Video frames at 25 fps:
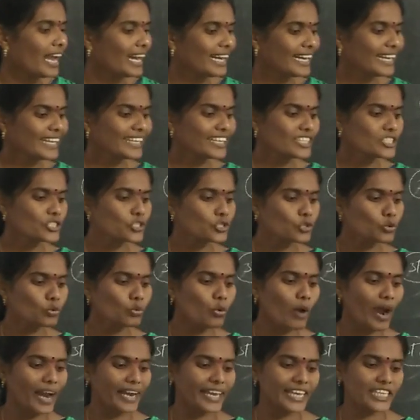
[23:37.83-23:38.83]
Let us do
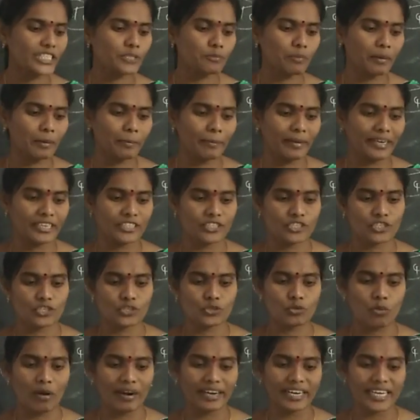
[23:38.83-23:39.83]
an experiment
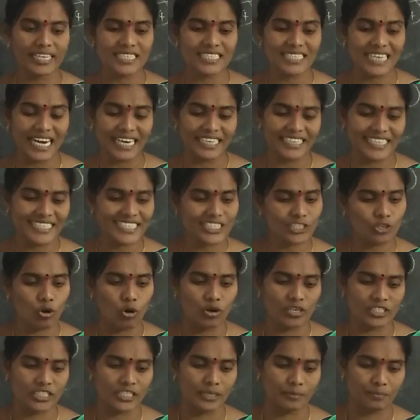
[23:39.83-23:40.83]
to understand this
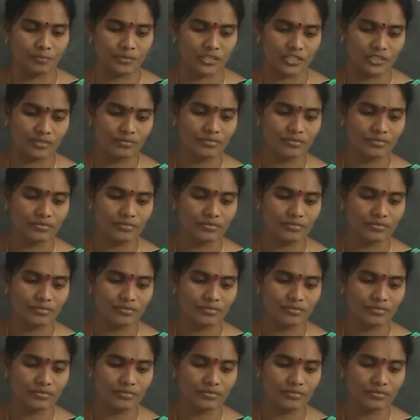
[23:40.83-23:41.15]
concept.